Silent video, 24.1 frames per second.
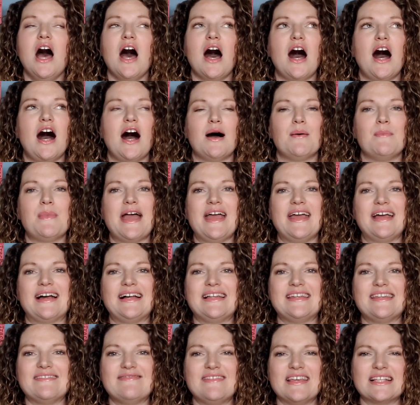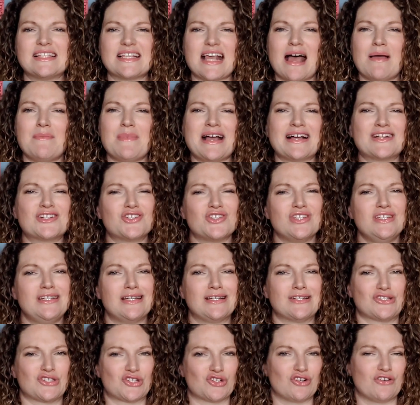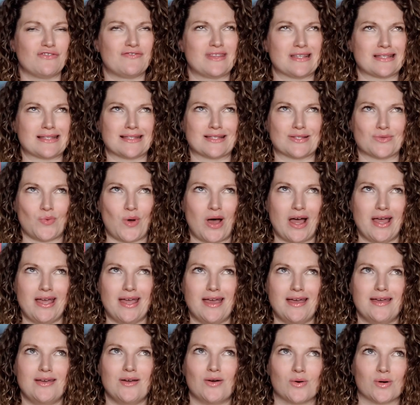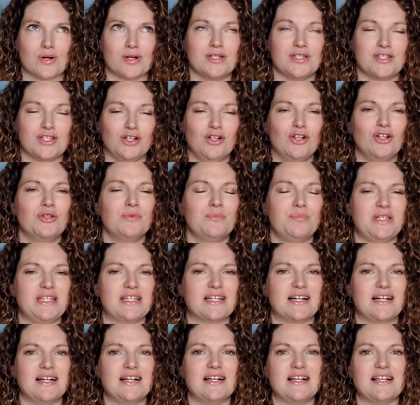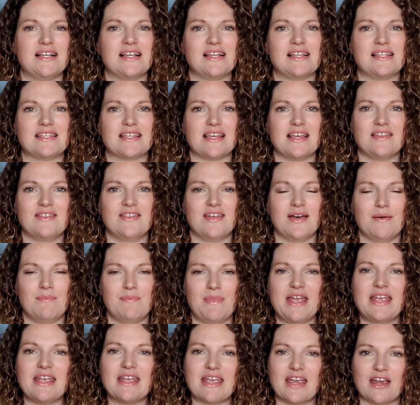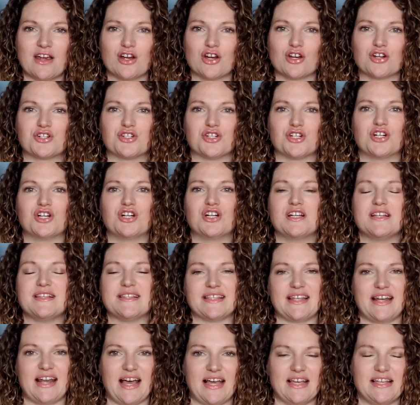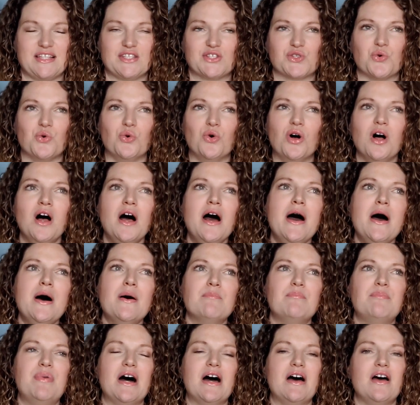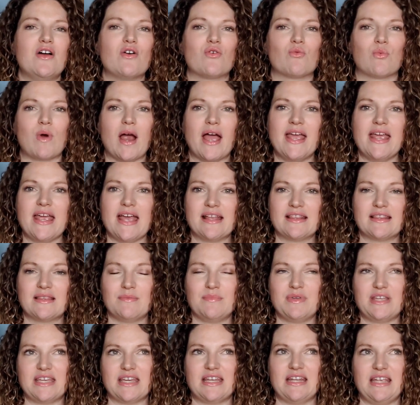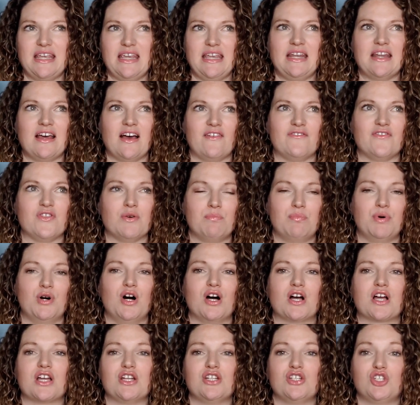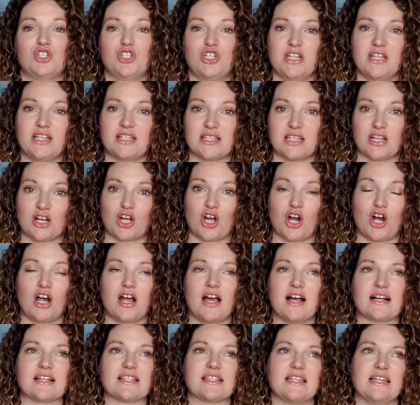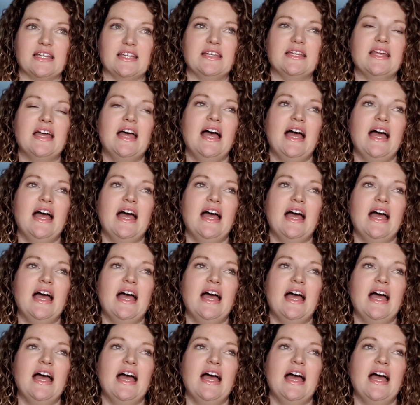um, and this, I'm actually not sure if this is Y A or adult because the main character is in high school, but right at the beginning of the book, she gets in a car accident.